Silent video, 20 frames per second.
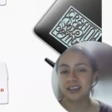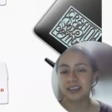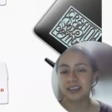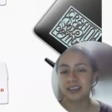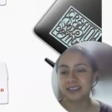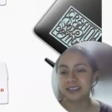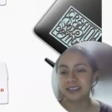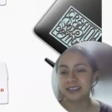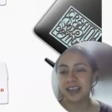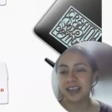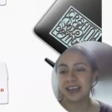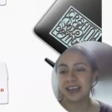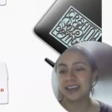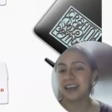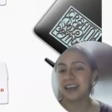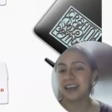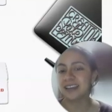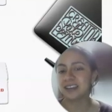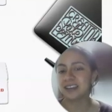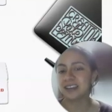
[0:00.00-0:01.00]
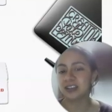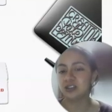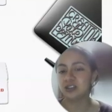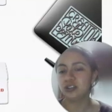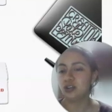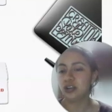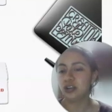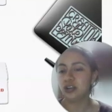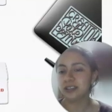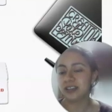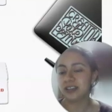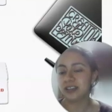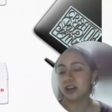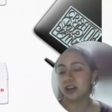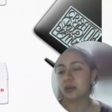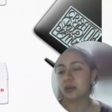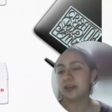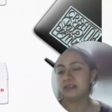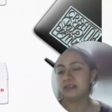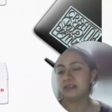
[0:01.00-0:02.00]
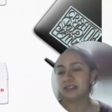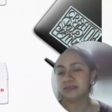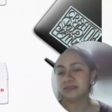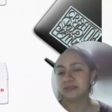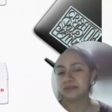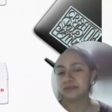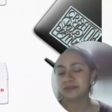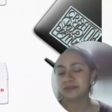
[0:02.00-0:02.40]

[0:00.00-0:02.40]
as a guide and not as a commander.